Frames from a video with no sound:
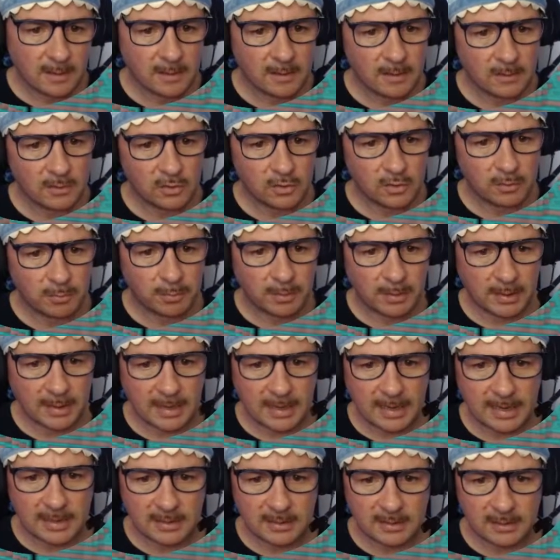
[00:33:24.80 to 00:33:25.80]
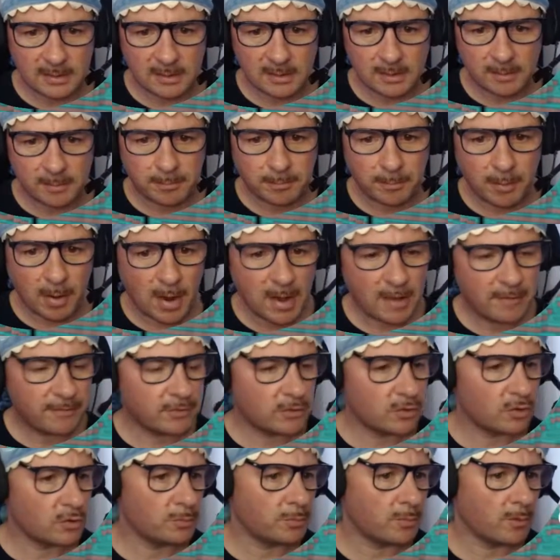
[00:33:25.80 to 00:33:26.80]
Duplicate, buy for
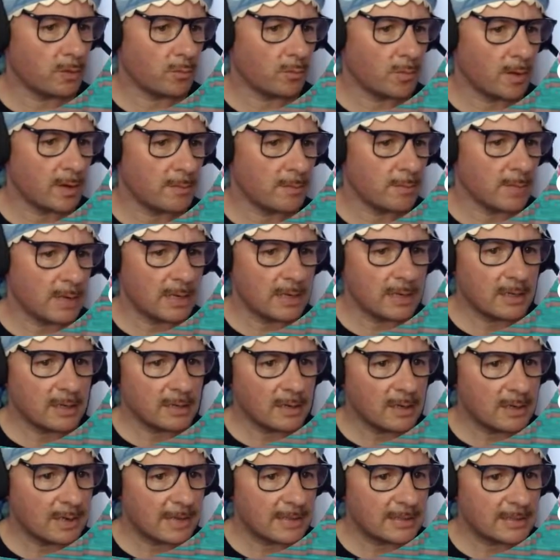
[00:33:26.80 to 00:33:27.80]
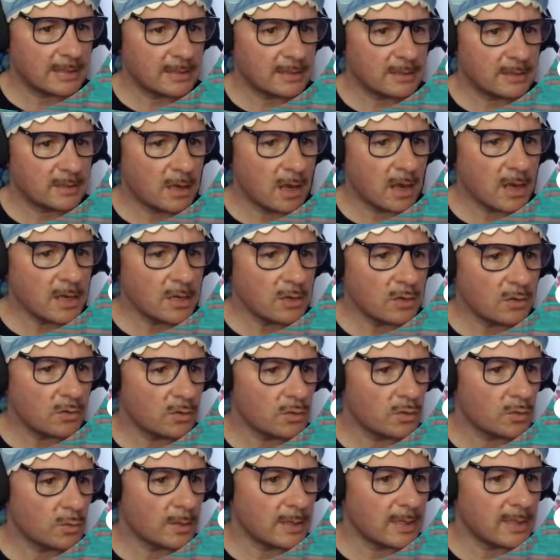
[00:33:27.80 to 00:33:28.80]
2.1 million. Let's assign you
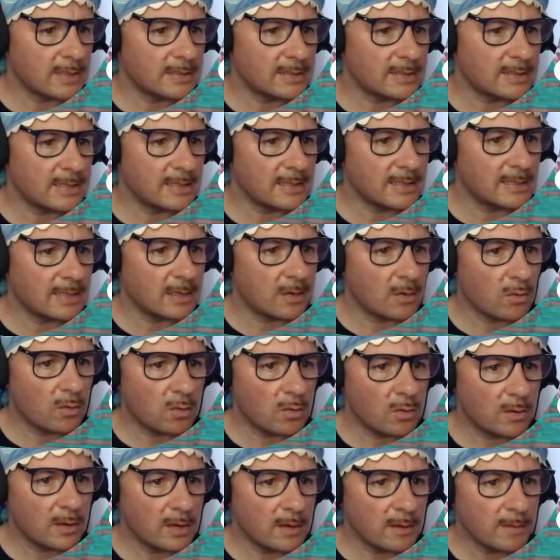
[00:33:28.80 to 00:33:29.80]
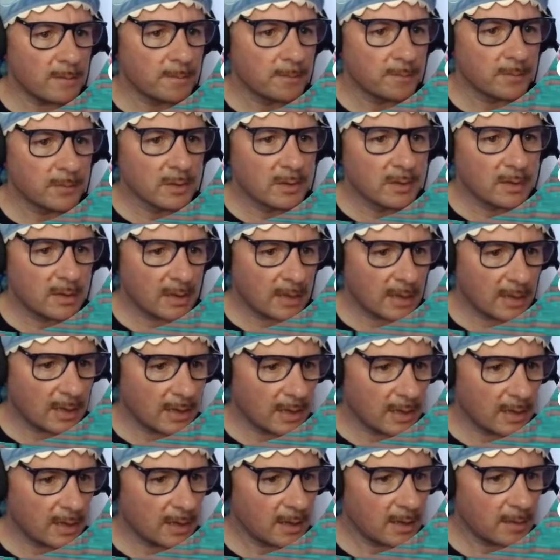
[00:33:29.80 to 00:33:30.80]
to an existing order.
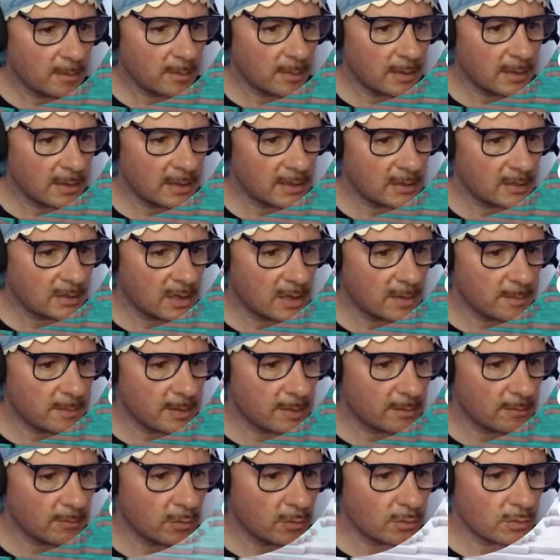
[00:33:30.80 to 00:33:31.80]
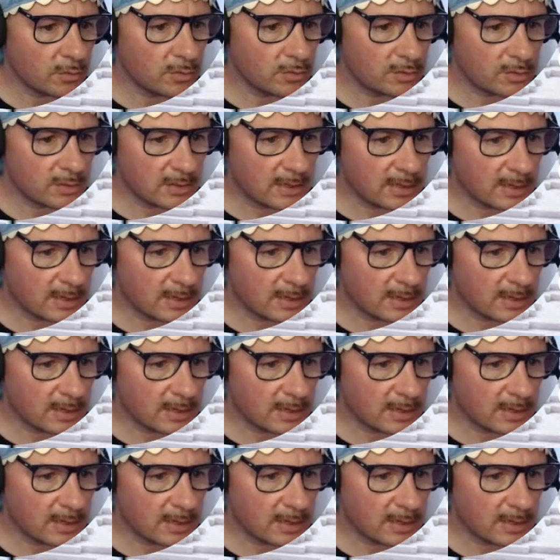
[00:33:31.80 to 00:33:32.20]
And it's going to be the route